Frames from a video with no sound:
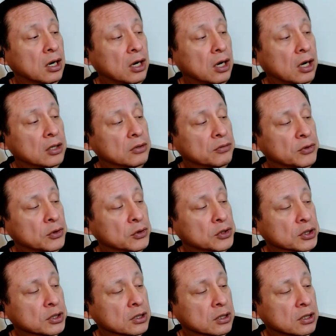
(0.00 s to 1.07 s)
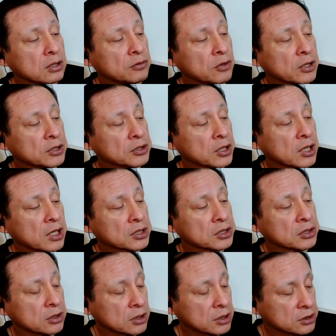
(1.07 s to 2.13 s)
On the future of our
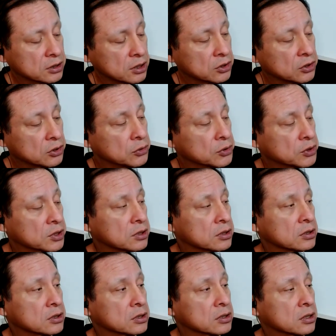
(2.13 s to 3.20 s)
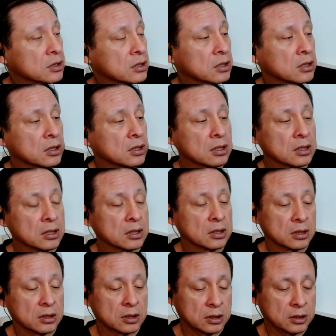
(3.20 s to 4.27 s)
educational institutions.
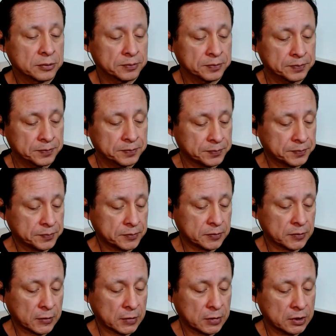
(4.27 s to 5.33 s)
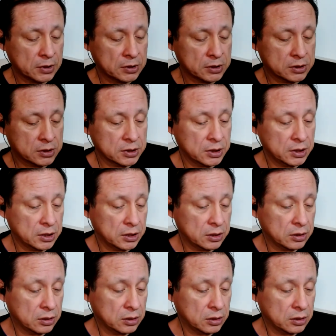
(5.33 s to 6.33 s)
Um, let's see.